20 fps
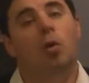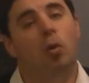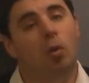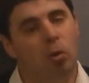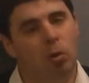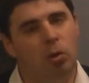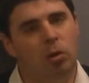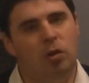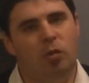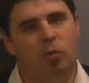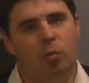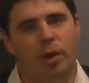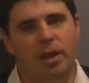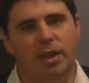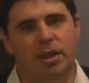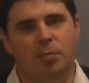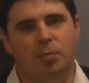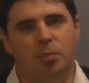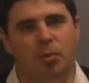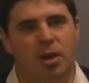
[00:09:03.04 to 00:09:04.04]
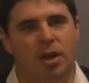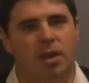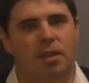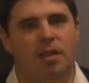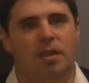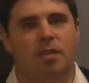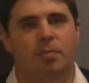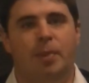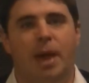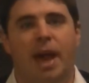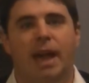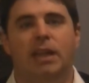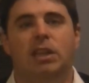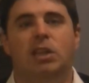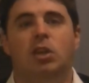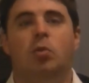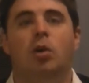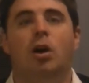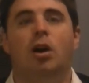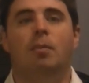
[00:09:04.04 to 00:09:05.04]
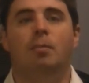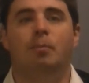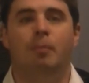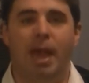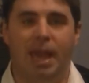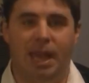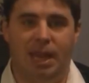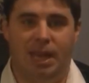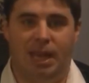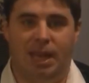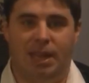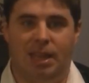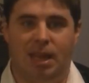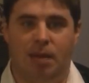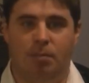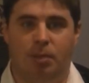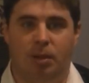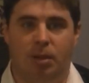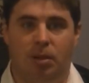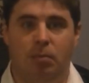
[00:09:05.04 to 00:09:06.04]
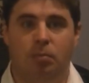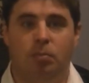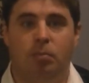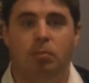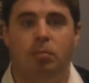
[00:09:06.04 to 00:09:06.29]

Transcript: All of which brings us back to our main example,